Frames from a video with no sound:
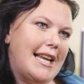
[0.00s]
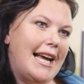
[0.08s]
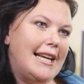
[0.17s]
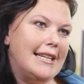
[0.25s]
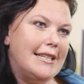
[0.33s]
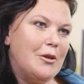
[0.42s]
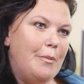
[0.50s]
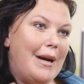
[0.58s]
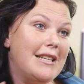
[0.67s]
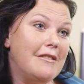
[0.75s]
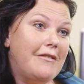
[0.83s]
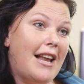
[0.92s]
like a little
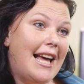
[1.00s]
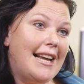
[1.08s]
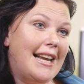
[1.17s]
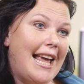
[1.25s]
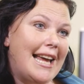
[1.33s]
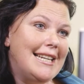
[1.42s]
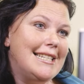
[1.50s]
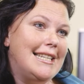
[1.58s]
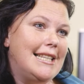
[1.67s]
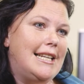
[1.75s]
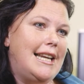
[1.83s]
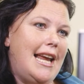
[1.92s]
butterfly gland
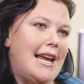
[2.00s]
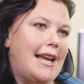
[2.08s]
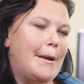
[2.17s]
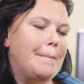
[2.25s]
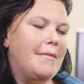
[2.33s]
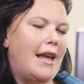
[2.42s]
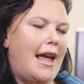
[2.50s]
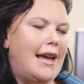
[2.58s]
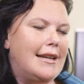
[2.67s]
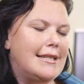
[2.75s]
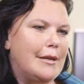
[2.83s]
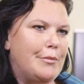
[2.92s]
in the neck,
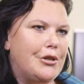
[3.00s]
and it